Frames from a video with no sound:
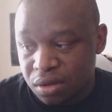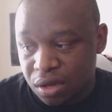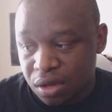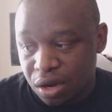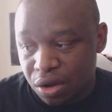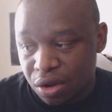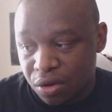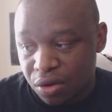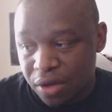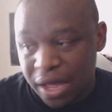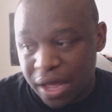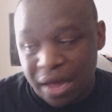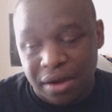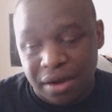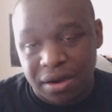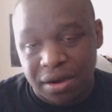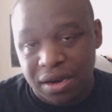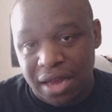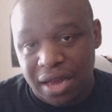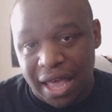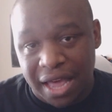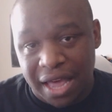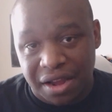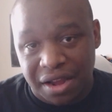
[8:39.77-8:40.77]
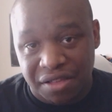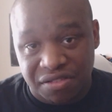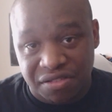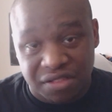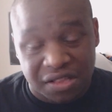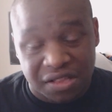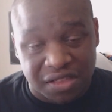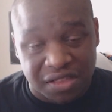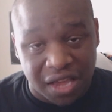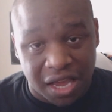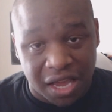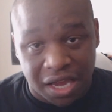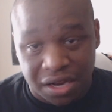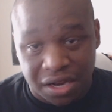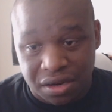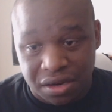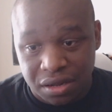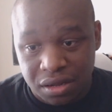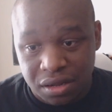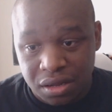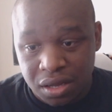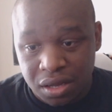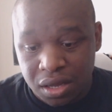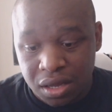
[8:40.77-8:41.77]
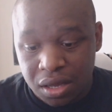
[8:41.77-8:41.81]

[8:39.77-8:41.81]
you know, and had us detained.